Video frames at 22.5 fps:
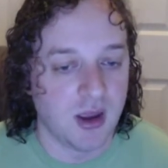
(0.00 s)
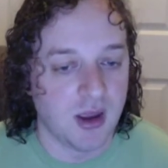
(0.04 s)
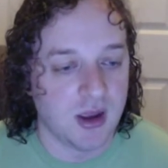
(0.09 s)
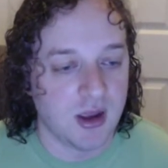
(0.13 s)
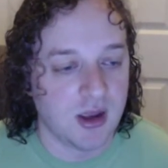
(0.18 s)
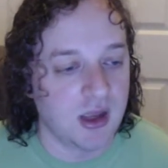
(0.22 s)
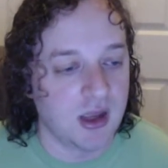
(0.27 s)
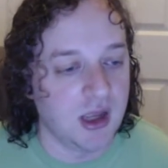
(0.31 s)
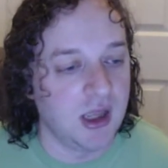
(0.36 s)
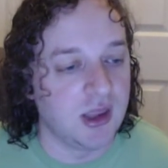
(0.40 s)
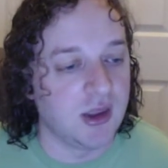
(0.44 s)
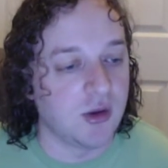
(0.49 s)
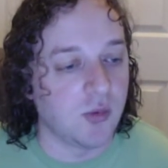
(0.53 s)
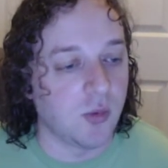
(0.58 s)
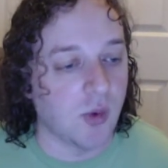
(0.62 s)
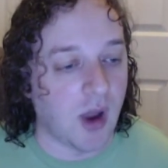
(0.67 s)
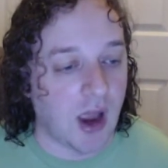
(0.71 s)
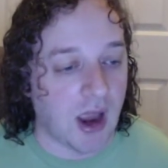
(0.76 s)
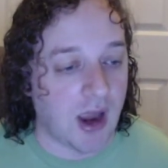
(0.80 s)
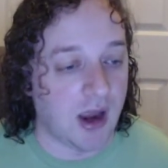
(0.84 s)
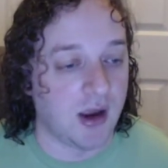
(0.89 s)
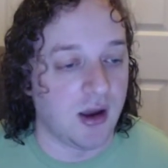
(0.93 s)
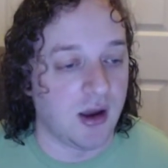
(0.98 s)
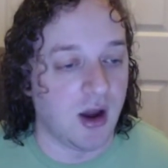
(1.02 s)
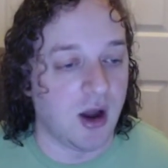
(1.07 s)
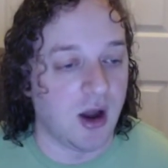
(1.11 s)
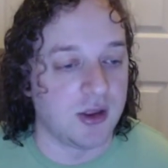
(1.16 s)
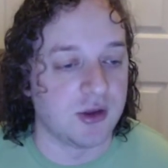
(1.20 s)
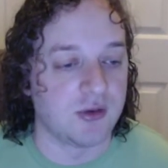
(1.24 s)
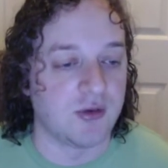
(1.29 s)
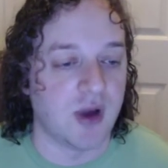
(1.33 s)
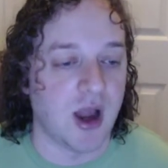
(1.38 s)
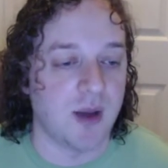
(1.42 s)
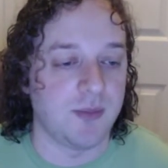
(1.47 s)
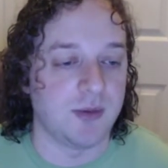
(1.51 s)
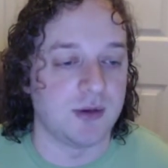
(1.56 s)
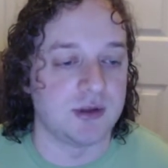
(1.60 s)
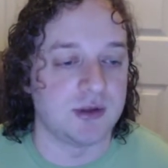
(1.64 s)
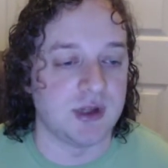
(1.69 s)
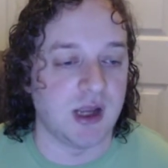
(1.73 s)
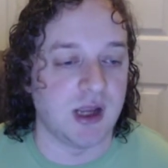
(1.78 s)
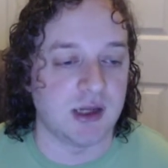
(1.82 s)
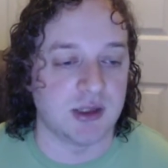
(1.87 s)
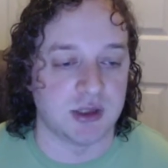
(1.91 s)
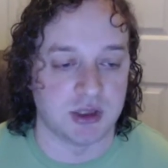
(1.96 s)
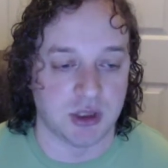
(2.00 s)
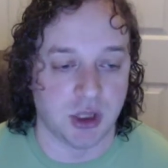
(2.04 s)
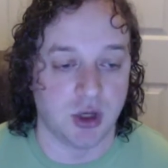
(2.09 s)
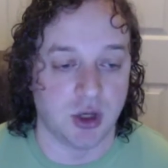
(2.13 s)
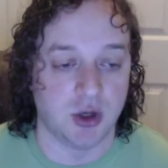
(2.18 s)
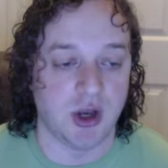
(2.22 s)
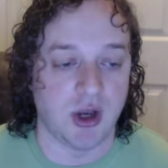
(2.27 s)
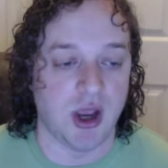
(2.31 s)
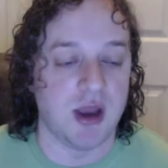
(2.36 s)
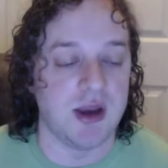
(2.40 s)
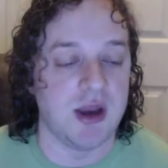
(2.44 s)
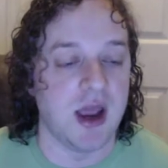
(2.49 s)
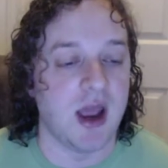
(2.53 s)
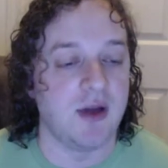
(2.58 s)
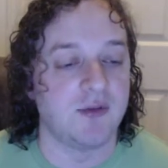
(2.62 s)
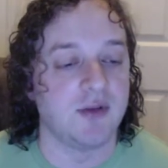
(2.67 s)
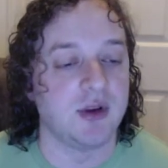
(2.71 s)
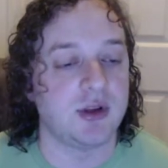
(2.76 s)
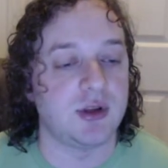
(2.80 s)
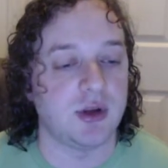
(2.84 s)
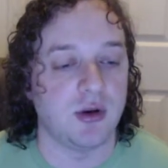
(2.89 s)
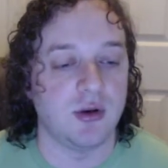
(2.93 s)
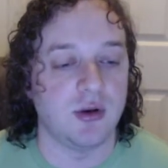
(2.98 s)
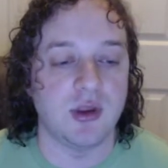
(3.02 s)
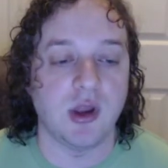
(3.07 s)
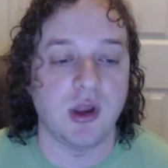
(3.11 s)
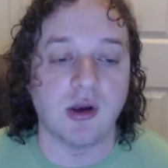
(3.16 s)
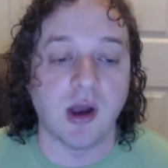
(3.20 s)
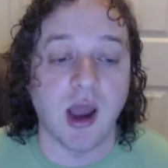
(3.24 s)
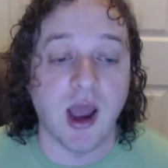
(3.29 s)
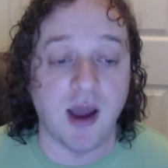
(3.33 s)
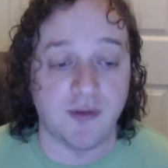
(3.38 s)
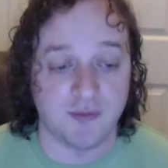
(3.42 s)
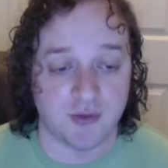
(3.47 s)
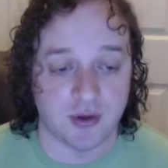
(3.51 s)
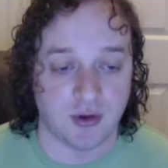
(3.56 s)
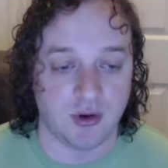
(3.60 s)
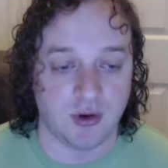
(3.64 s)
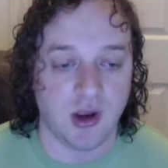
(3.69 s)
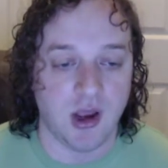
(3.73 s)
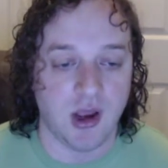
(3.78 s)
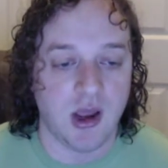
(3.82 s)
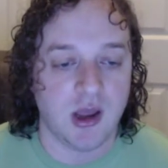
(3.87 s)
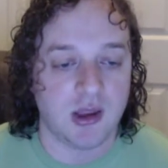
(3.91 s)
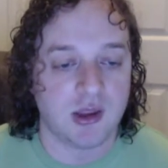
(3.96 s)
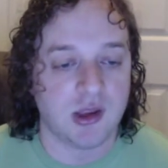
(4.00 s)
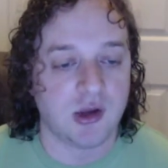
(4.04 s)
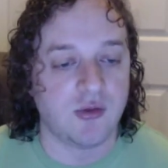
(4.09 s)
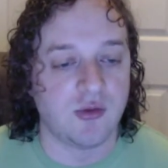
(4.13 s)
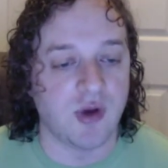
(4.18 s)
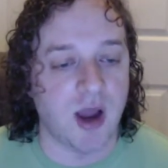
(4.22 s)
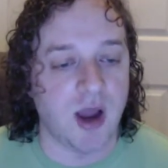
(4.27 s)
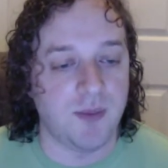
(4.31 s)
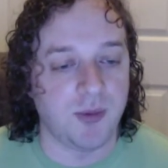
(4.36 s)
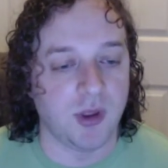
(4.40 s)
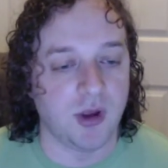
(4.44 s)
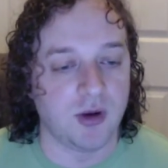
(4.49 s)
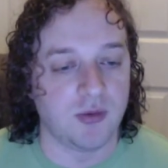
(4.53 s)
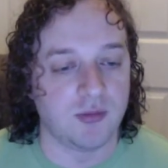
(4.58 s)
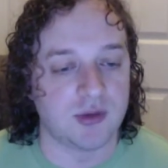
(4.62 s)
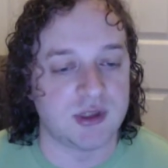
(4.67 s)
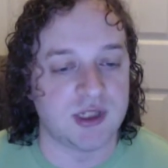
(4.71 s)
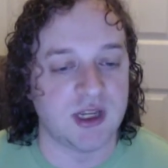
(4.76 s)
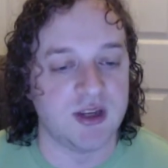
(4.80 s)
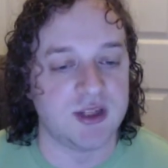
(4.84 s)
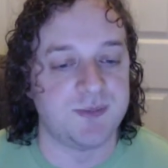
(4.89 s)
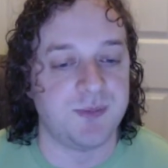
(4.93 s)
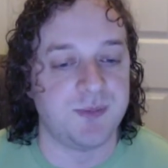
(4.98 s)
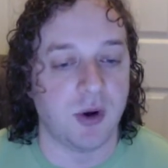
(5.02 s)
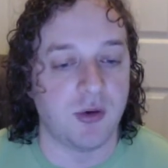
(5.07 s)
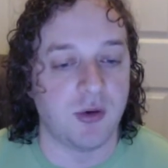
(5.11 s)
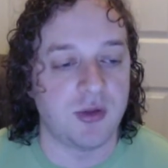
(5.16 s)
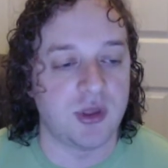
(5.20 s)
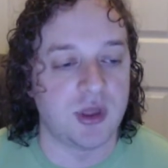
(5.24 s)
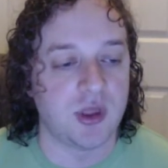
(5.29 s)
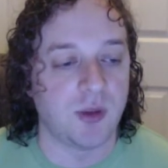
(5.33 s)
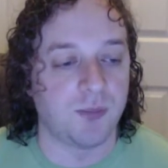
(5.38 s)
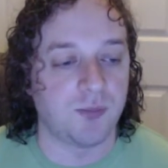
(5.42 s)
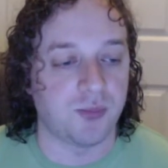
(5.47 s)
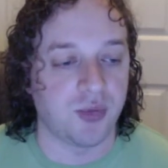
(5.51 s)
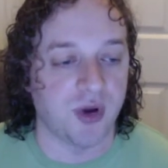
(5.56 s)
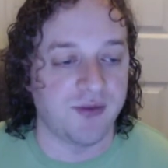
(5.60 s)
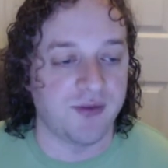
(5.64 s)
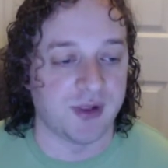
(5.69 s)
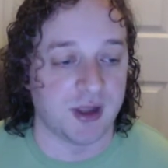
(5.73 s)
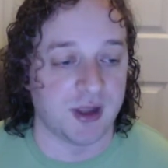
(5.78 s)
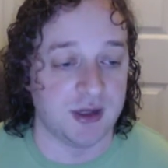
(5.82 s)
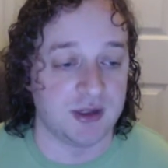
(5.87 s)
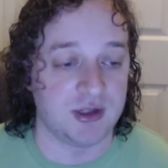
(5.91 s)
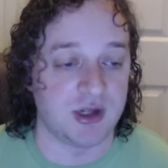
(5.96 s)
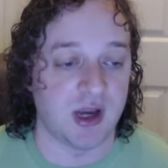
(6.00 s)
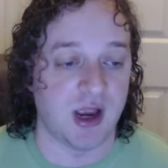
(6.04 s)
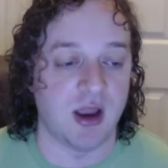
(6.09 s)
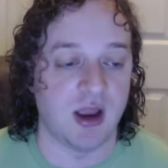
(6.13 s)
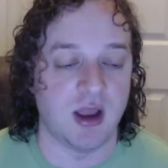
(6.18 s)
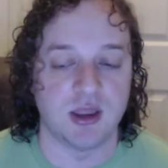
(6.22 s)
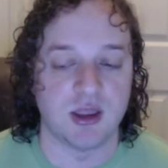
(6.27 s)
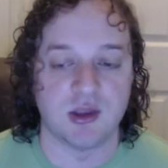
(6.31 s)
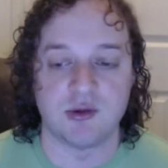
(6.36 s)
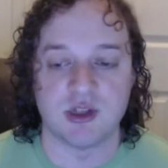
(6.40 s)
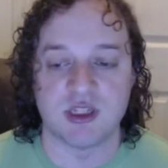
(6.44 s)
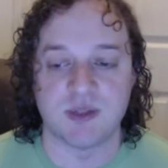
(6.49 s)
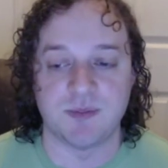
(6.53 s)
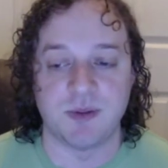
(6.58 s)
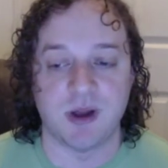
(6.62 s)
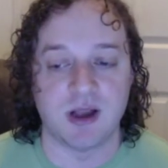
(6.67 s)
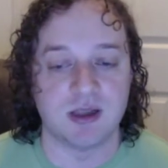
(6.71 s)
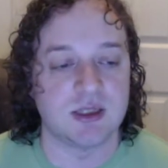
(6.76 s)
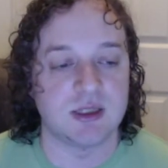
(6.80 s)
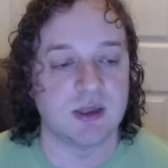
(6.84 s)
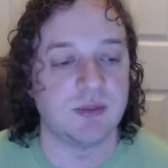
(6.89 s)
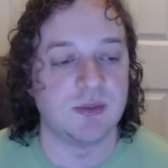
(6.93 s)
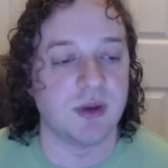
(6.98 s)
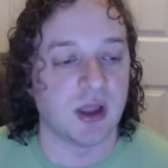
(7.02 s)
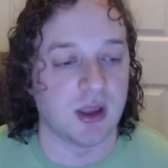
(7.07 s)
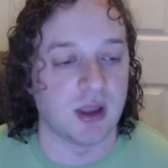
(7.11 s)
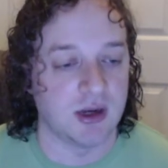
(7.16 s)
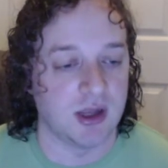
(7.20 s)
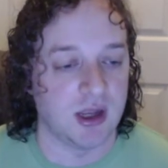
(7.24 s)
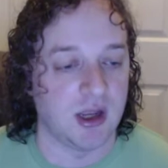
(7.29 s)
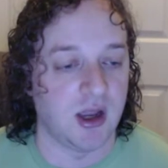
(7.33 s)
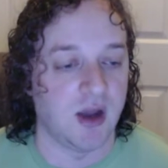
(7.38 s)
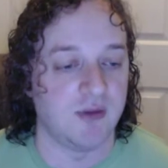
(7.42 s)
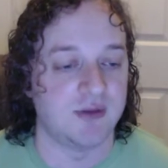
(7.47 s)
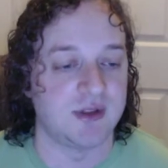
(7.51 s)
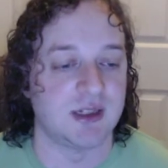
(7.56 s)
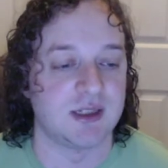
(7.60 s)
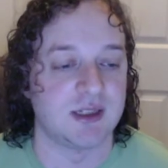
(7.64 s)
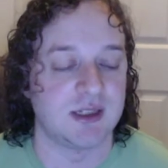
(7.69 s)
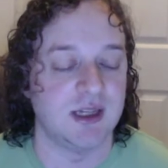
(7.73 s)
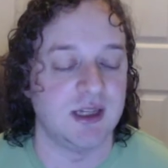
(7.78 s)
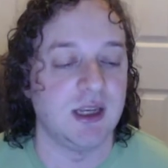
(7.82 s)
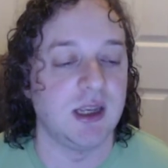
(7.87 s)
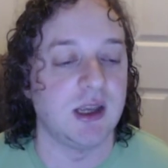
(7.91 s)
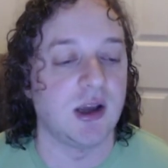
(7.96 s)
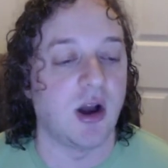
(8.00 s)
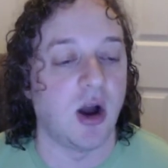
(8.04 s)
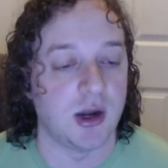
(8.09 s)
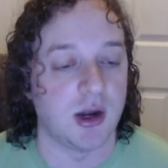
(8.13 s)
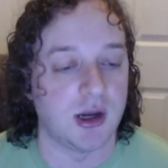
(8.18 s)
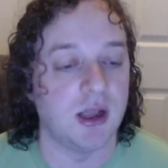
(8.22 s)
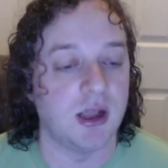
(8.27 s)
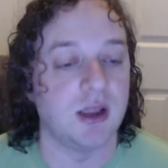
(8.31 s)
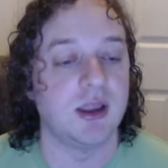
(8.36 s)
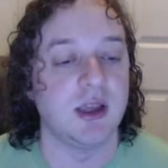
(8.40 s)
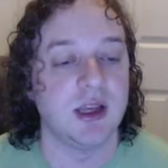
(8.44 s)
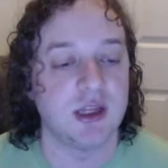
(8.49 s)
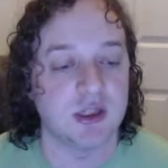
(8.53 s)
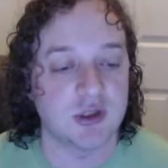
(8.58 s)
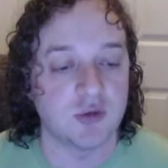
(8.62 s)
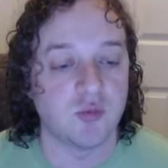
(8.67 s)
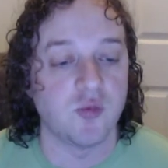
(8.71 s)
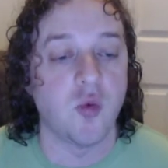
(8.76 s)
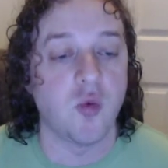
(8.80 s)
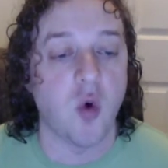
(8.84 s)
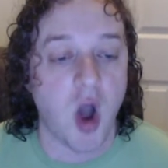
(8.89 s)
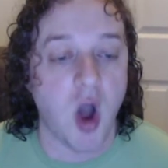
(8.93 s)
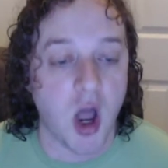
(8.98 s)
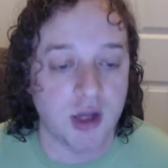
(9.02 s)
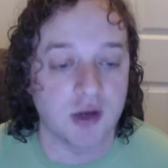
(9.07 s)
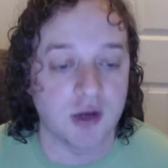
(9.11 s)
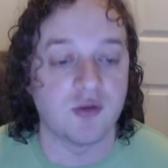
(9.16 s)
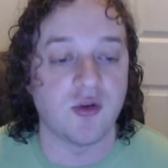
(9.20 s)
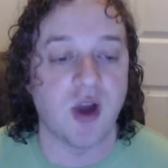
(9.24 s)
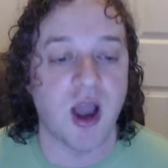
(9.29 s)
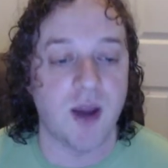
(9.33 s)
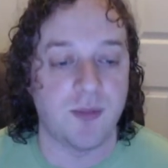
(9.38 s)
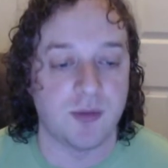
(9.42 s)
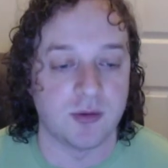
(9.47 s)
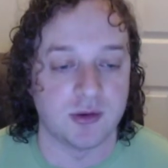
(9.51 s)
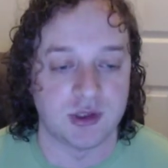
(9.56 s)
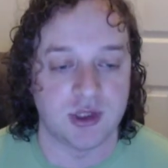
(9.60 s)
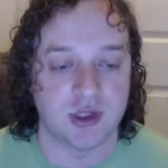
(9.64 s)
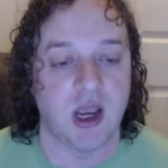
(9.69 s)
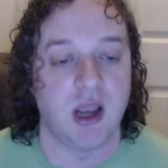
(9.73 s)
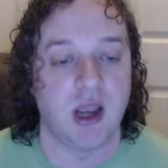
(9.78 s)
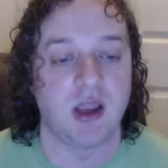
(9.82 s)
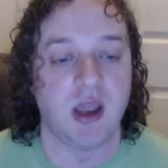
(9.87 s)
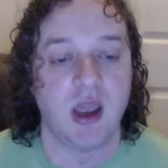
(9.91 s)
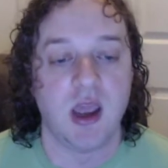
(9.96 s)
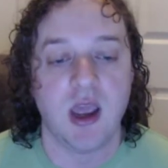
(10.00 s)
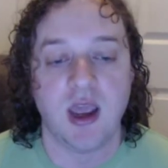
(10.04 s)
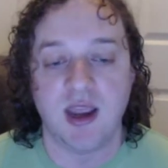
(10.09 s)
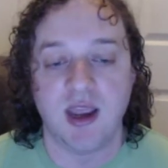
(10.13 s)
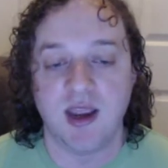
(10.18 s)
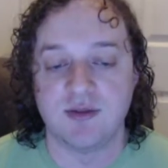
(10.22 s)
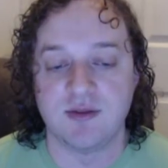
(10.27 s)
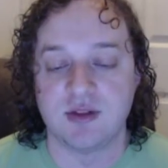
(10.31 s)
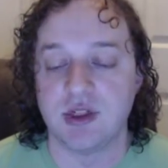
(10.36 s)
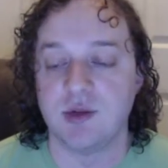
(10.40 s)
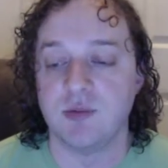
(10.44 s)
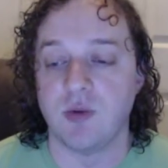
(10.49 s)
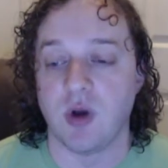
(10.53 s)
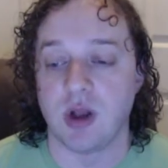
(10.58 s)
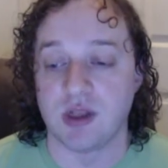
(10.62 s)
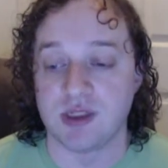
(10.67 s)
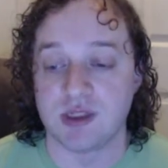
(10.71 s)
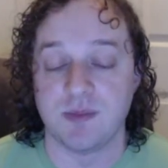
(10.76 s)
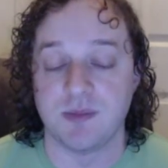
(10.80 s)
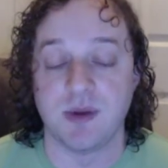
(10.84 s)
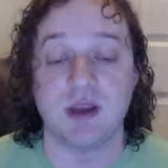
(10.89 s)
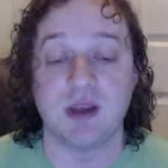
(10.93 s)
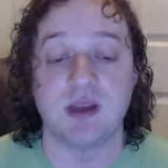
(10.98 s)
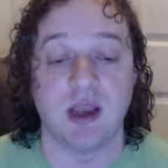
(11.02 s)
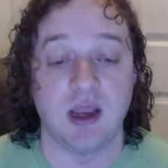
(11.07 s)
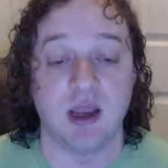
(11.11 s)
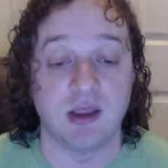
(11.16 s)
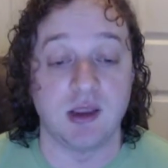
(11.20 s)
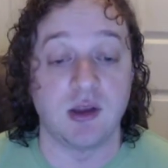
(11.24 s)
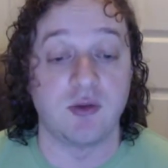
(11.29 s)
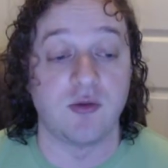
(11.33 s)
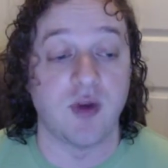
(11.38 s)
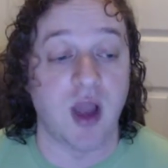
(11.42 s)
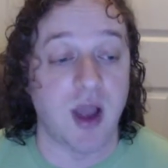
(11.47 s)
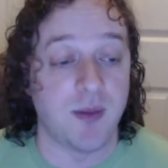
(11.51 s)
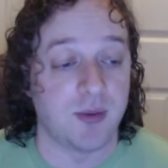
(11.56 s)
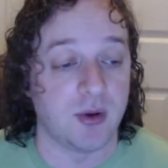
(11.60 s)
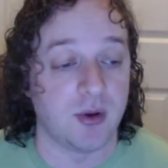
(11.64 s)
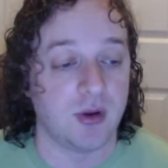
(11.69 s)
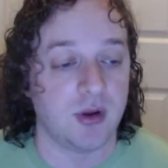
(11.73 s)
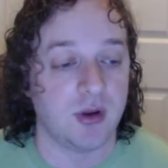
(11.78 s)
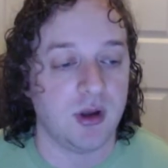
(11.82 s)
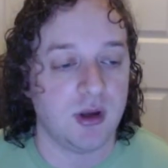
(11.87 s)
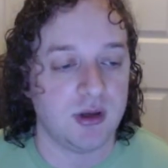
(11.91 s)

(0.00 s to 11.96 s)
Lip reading: Either way, on the grappler's next turn, and every turn thereafter, the grappler receives both the privilege and the responsibility of succeeding on at least one grapple check if she wants to maintain the grapple.